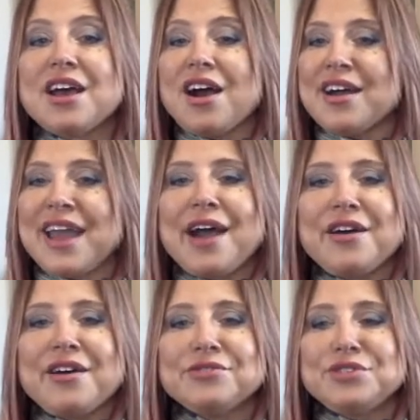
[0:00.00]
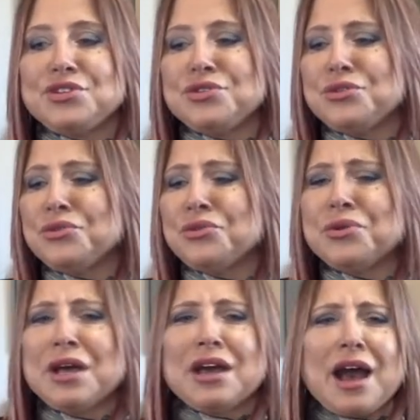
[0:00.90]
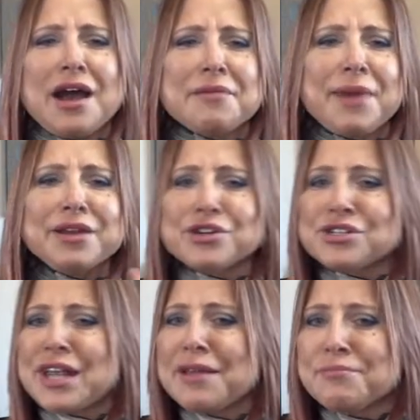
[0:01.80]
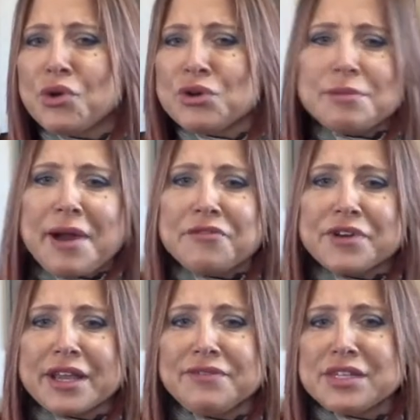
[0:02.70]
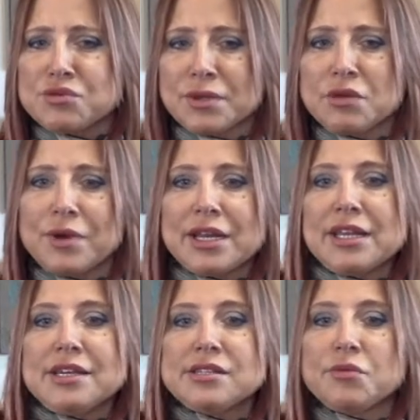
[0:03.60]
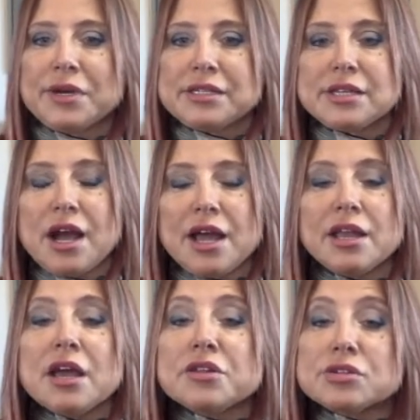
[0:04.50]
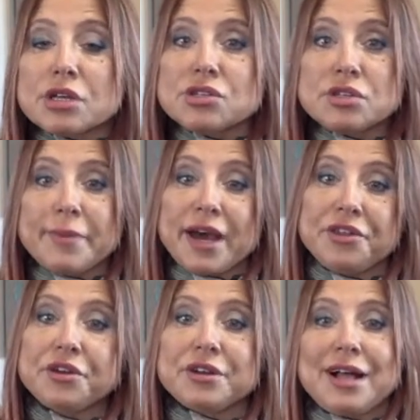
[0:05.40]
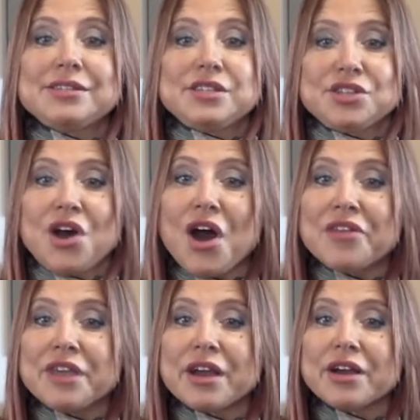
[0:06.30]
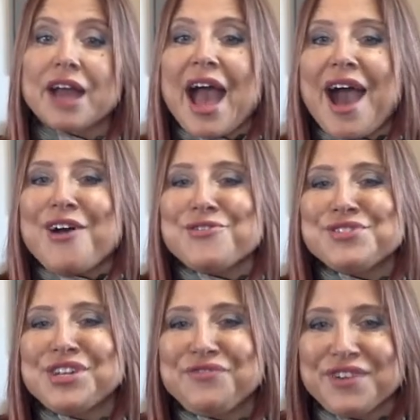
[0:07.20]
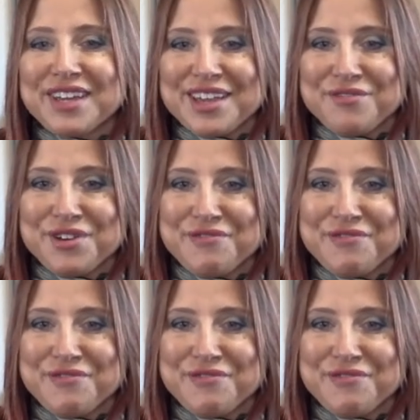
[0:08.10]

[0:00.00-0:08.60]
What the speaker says: on how to understand more about forgiveness, really what it is and what is not. There's also some other classes on there. How to forgive your